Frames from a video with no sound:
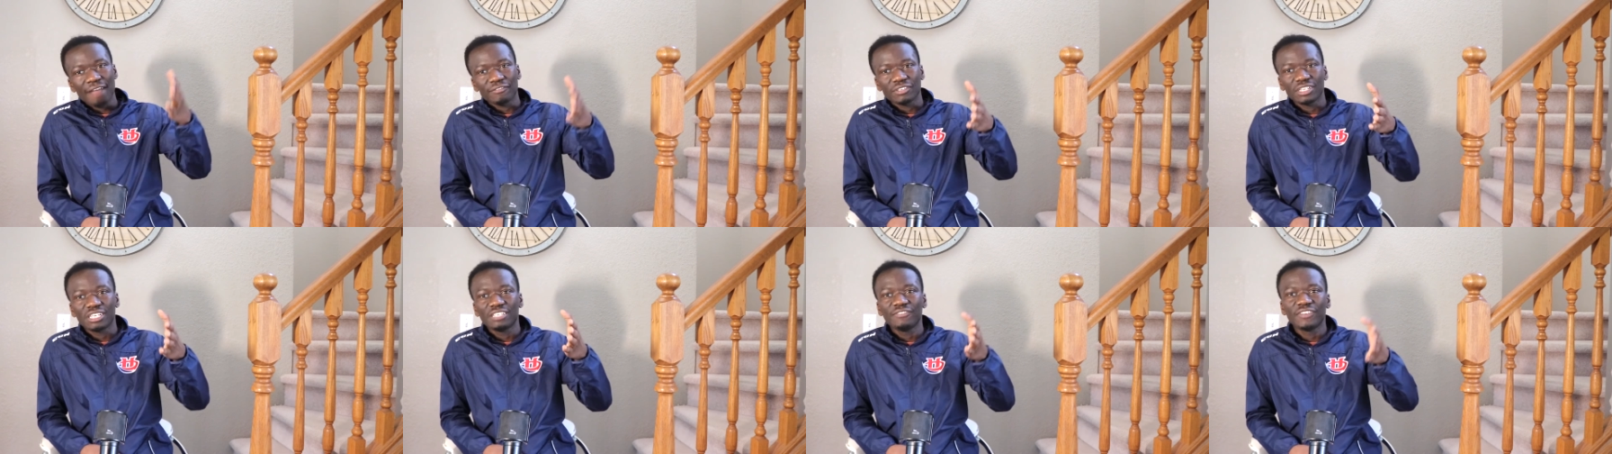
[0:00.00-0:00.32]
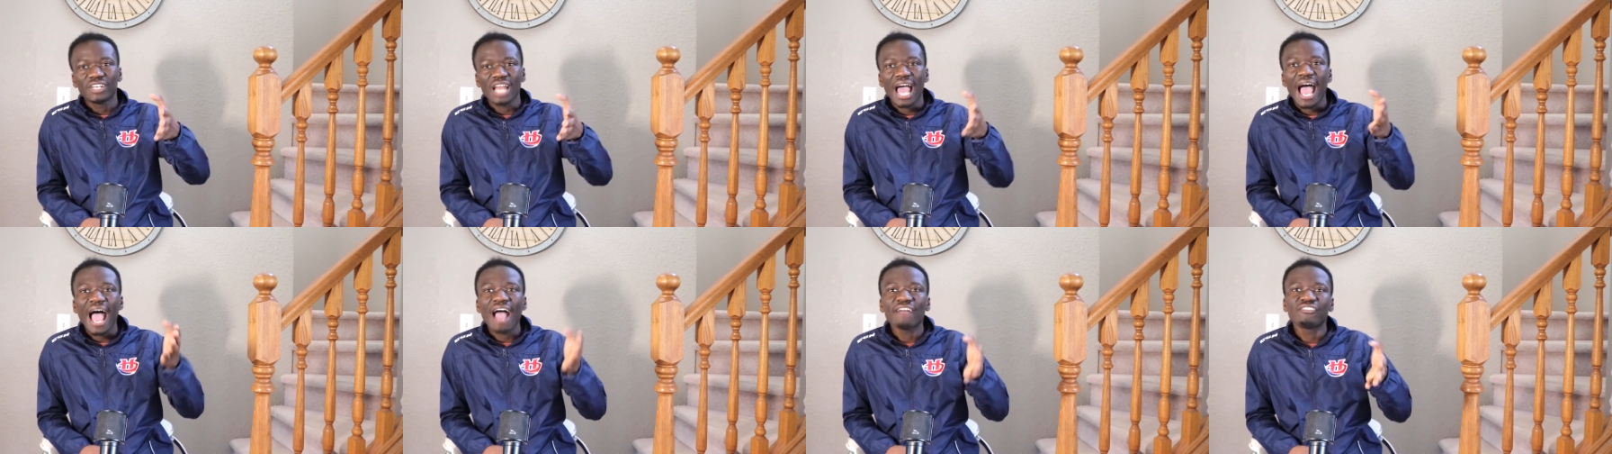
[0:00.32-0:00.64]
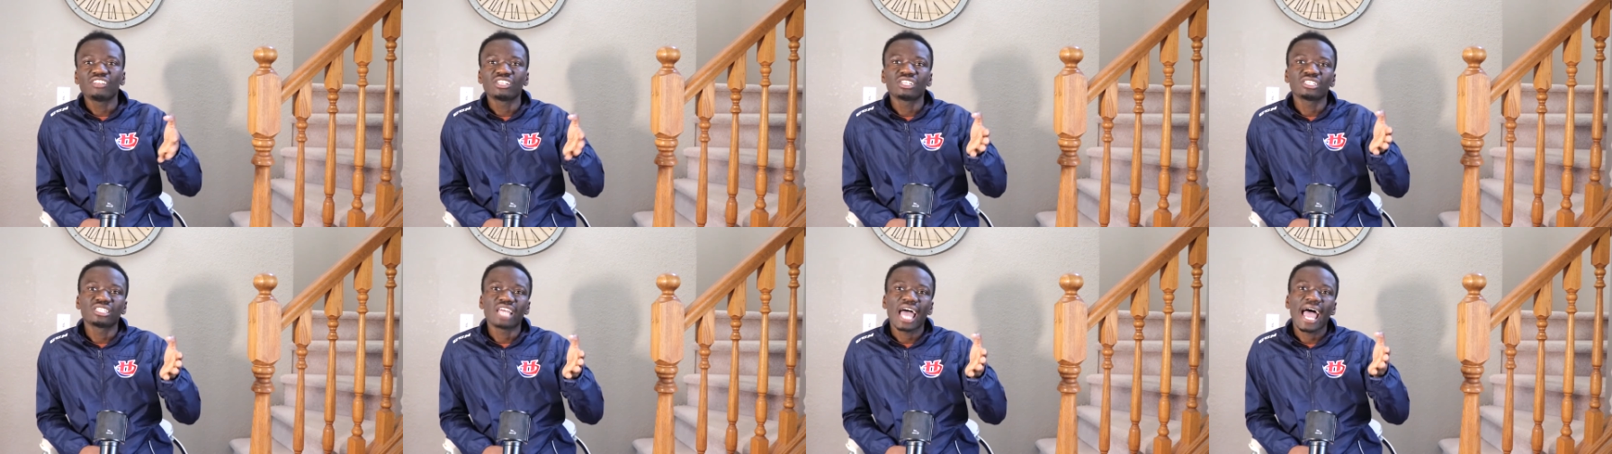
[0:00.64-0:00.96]
Even
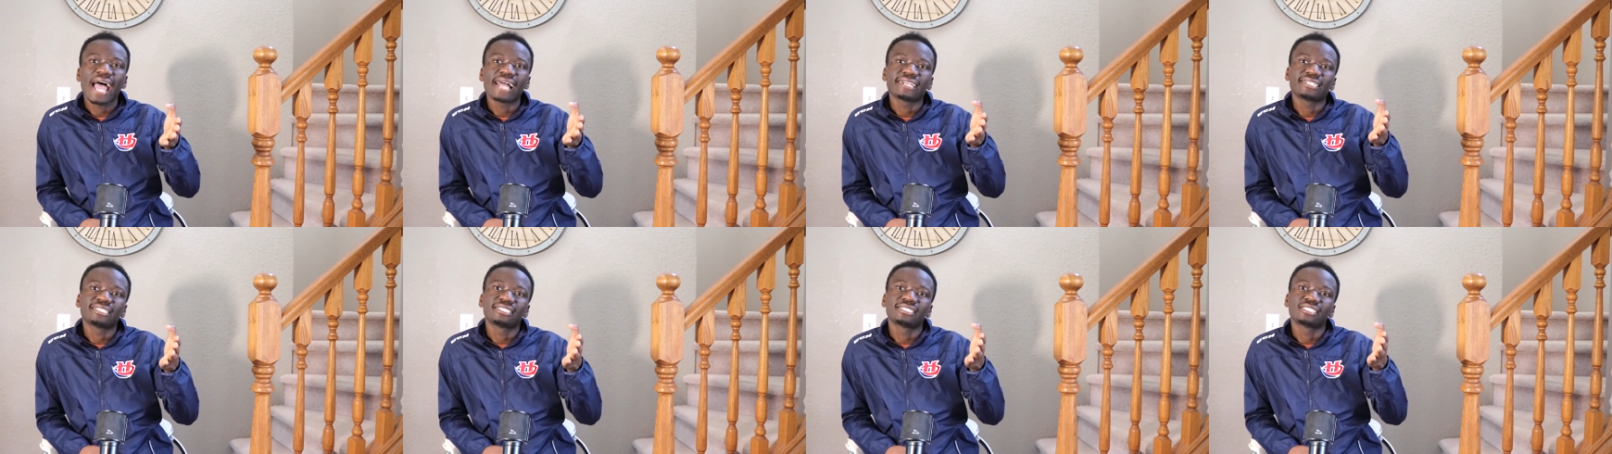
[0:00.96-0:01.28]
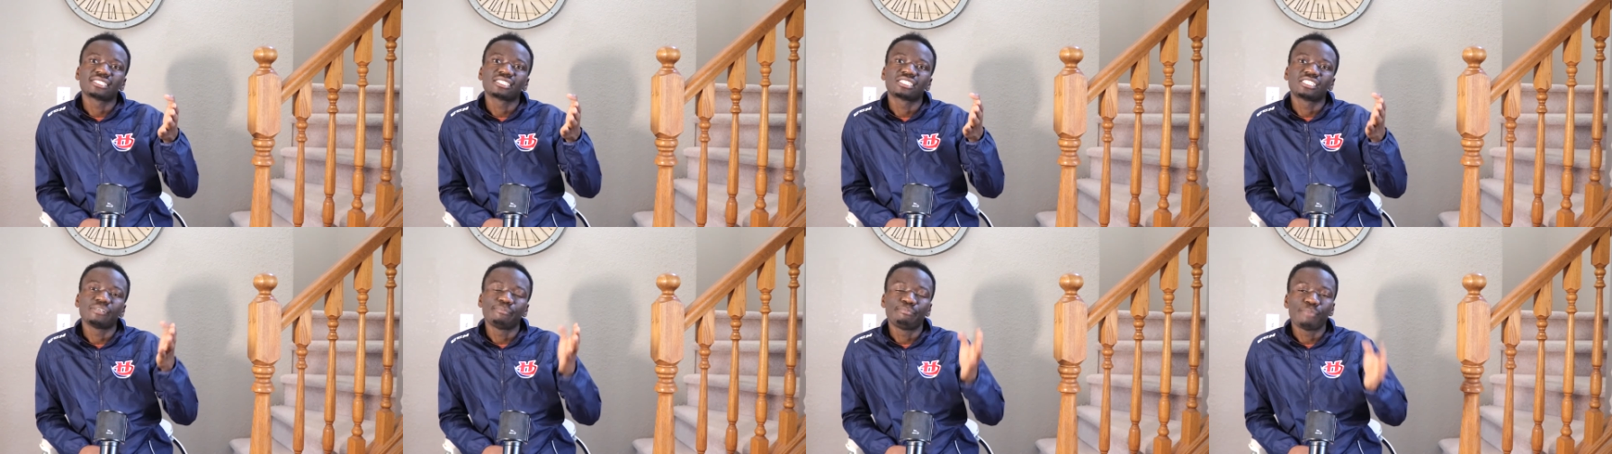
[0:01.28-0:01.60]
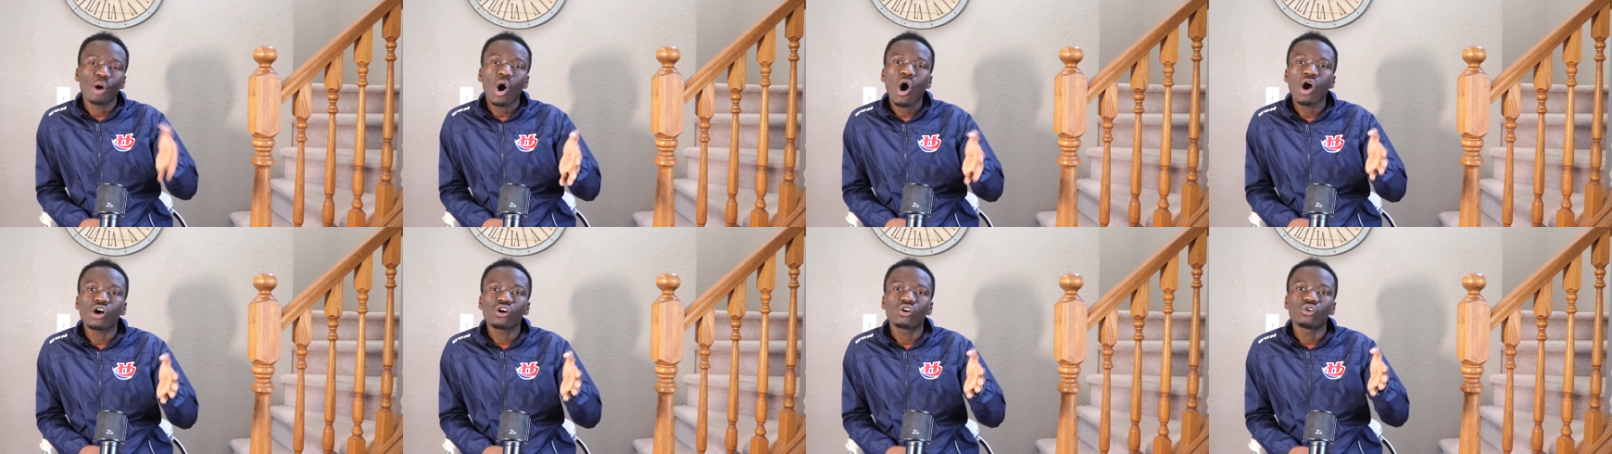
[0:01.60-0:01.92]
after that
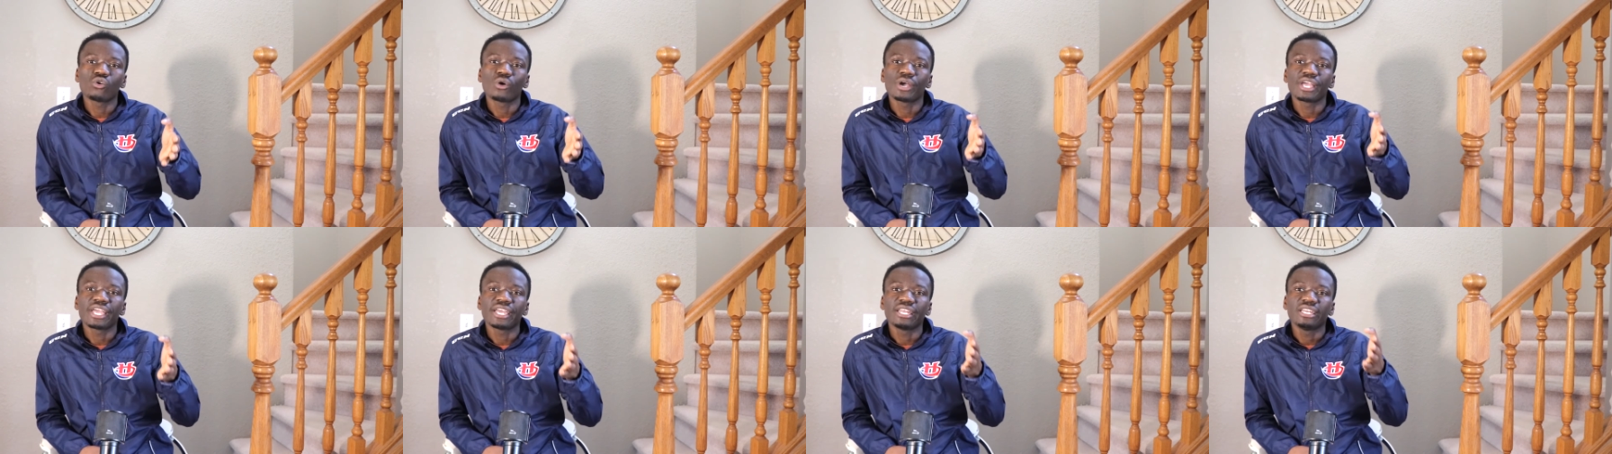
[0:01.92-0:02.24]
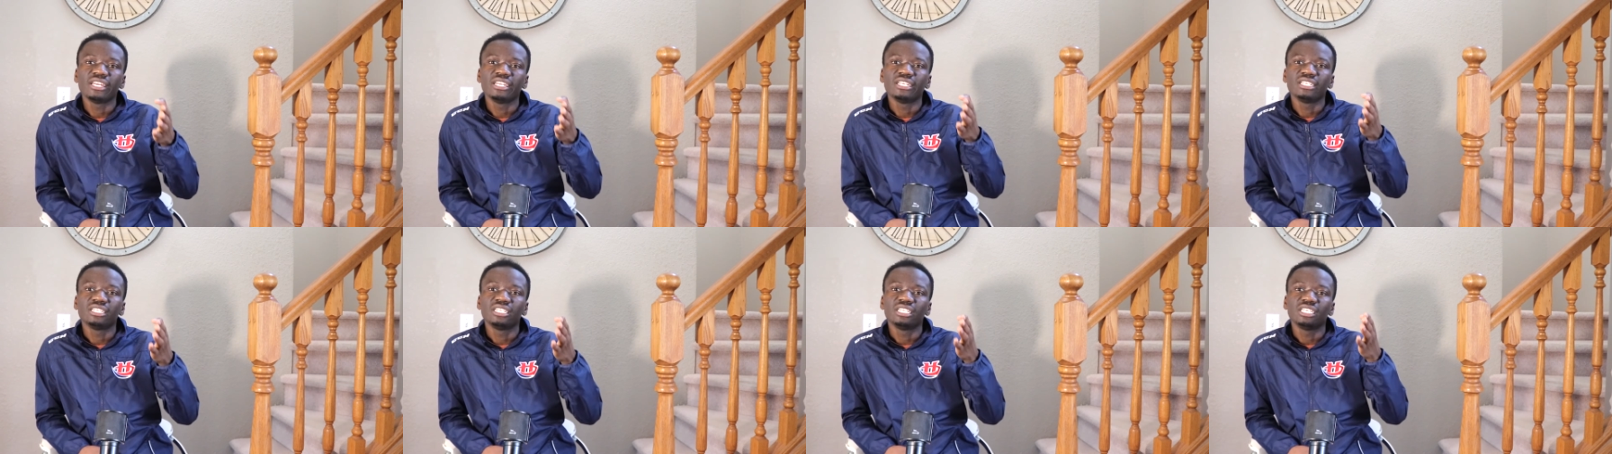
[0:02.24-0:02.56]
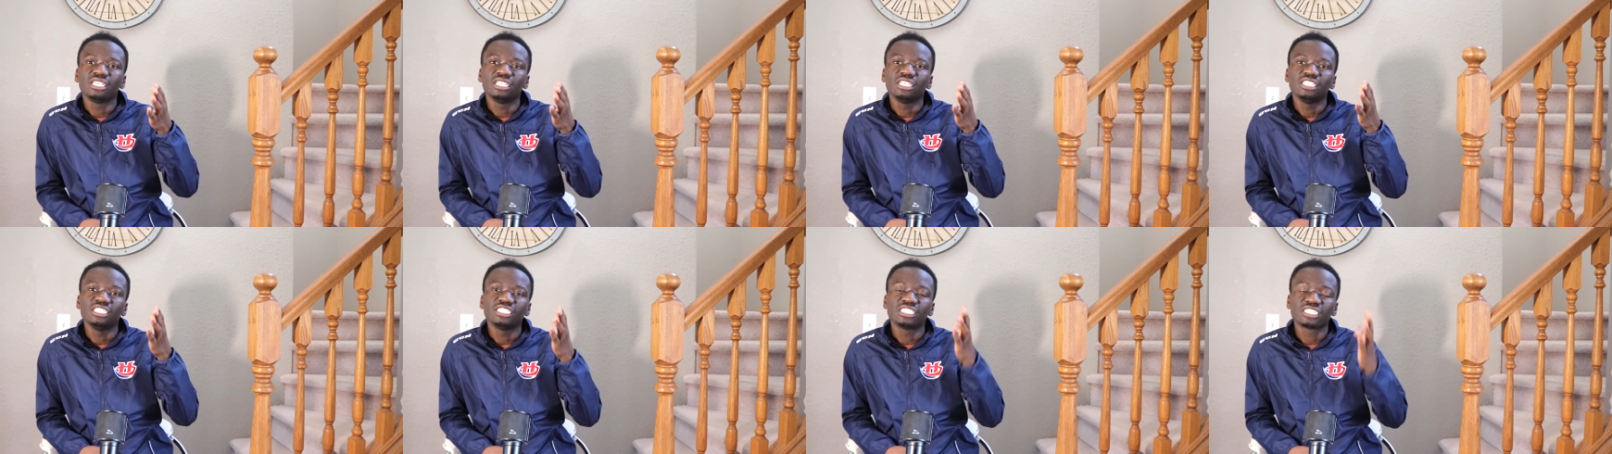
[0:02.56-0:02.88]
debacle in
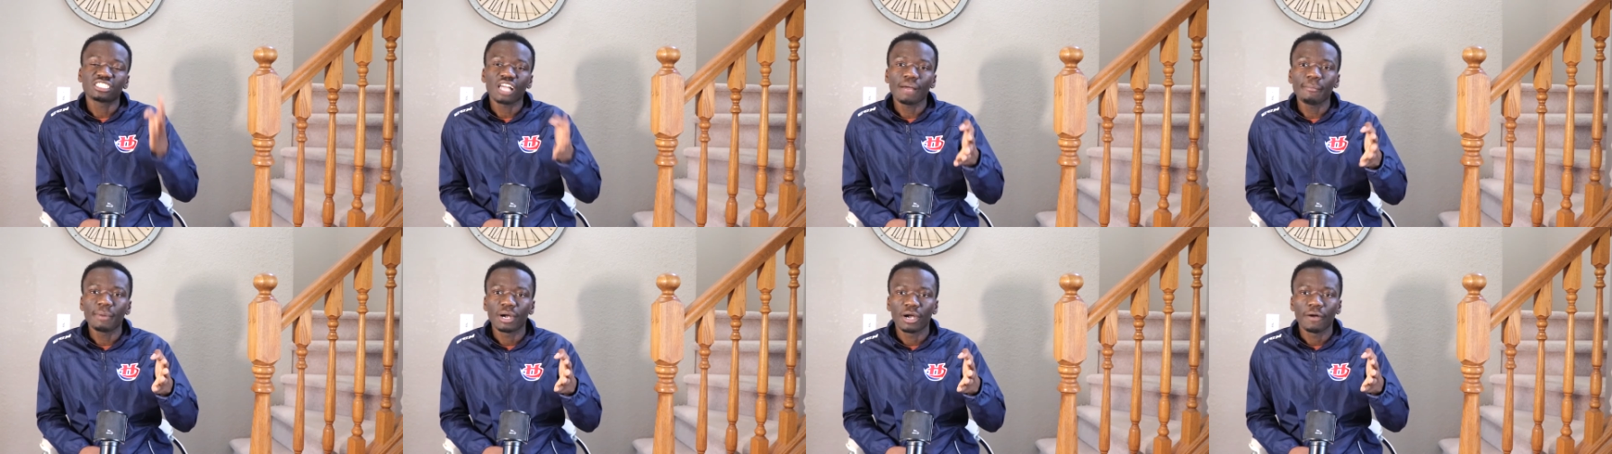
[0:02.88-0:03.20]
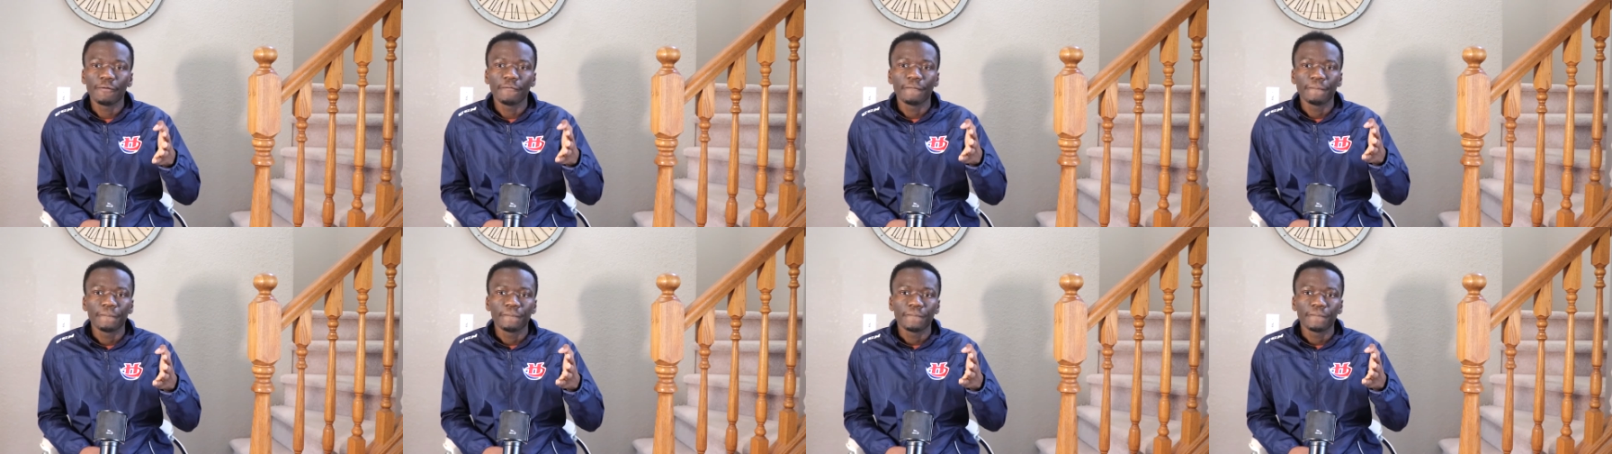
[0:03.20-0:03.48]
the summer,